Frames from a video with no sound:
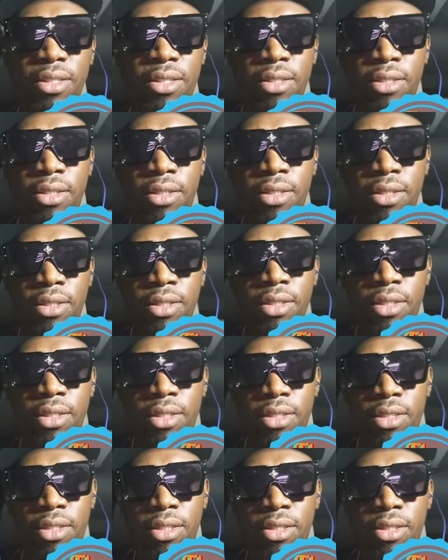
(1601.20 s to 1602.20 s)

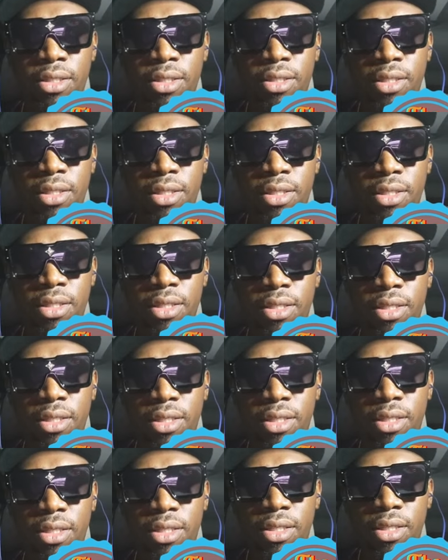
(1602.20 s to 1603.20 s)

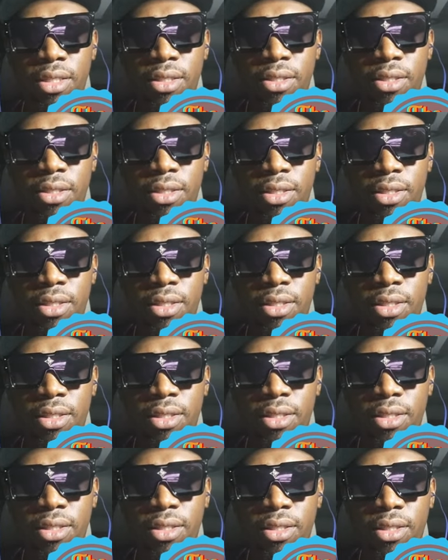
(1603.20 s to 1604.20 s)

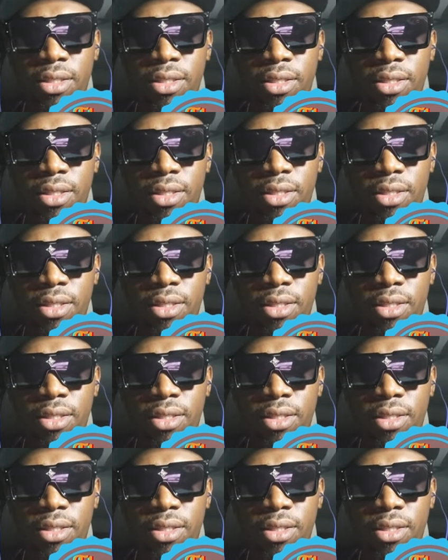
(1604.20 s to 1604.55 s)
[no speech]